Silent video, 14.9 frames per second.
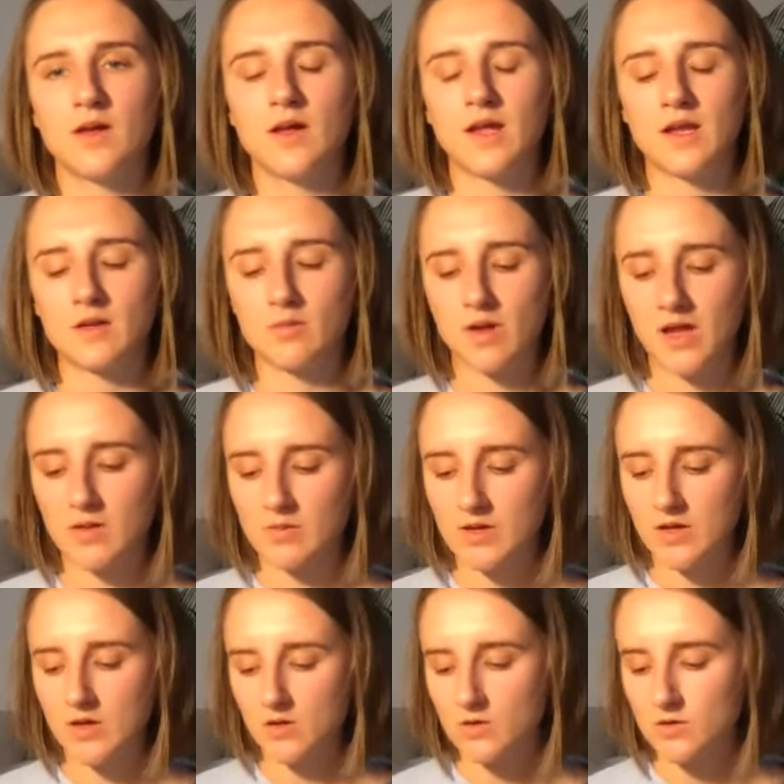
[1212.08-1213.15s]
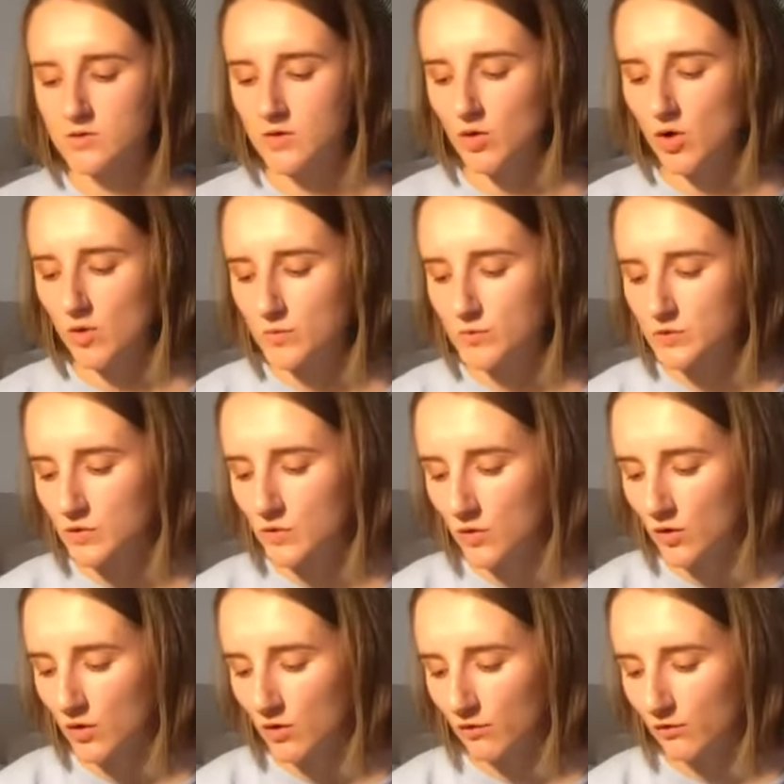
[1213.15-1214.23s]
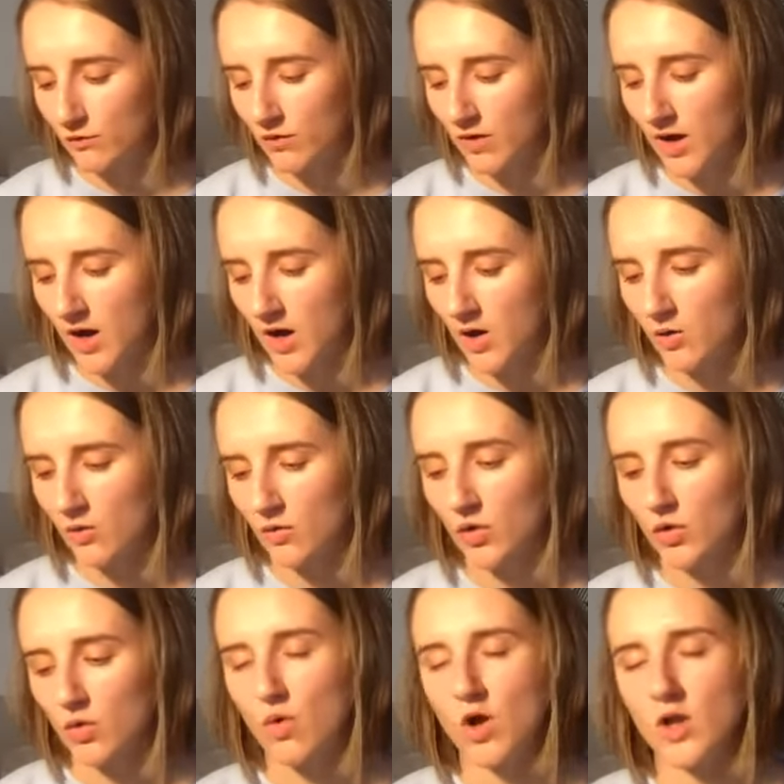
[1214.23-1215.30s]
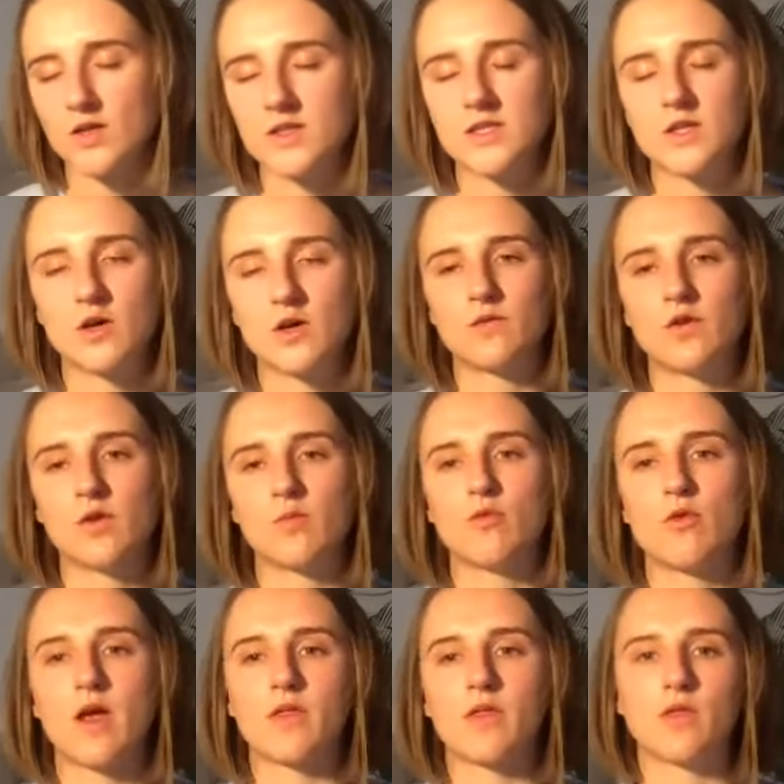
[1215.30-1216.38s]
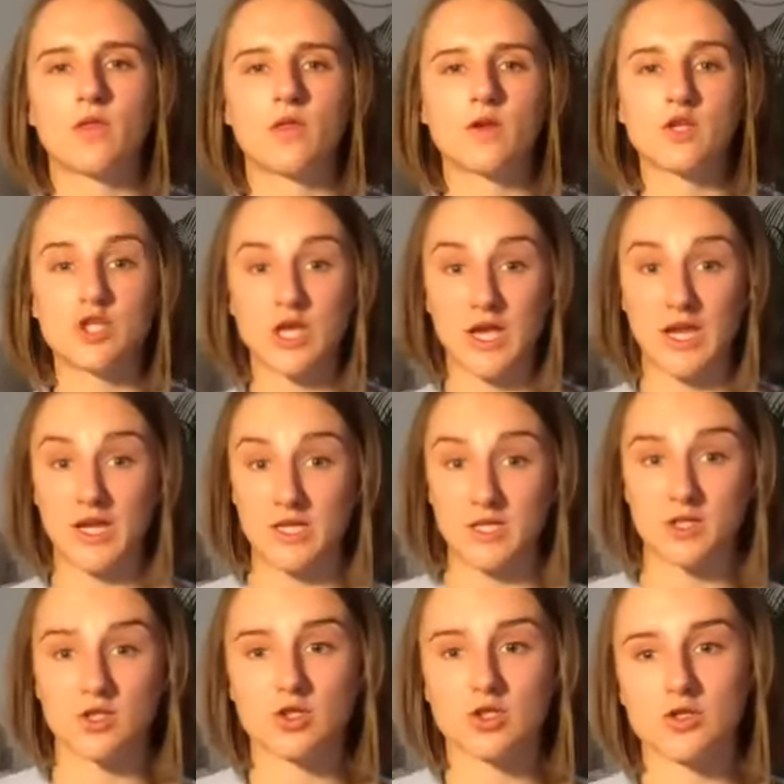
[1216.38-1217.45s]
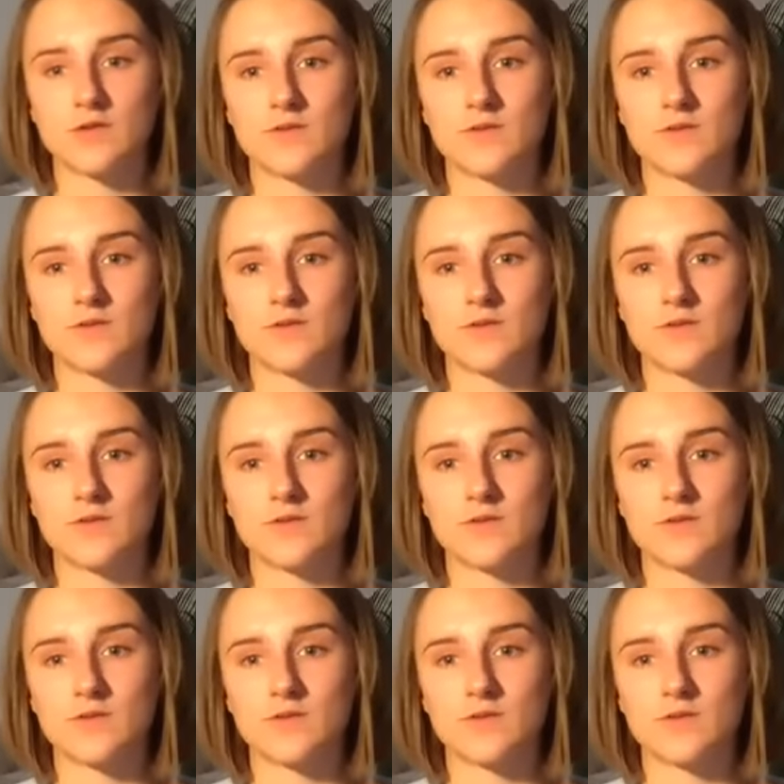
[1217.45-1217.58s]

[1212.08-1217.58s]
And maybe also observe how the quality of your breath changed.